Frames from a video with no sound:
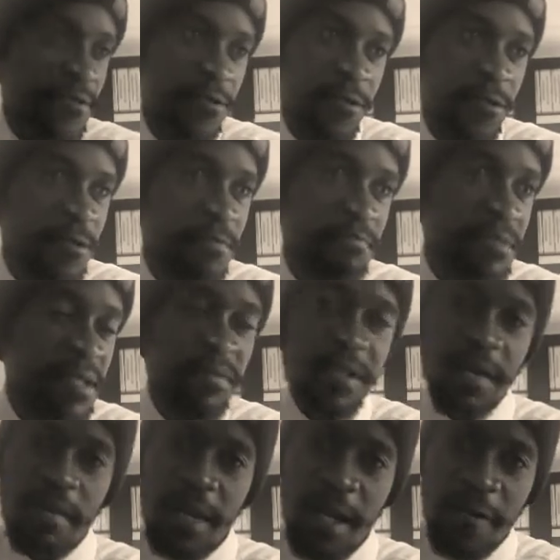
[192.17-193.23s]
for
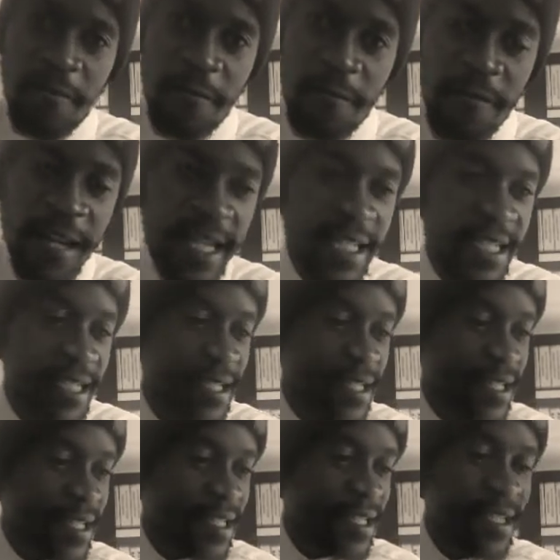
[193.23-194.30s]
maybe applying for
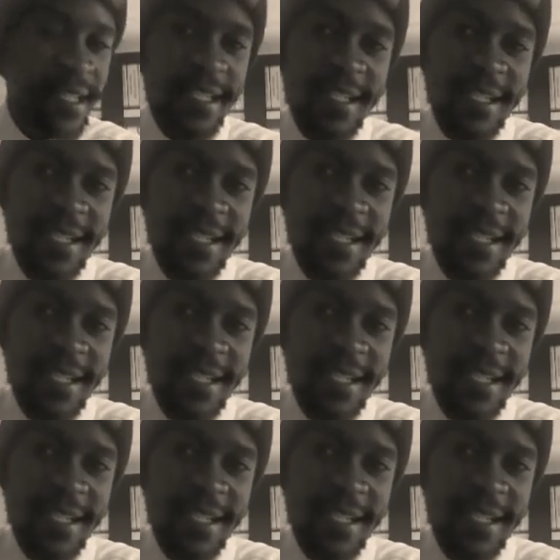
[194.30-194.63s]
finance and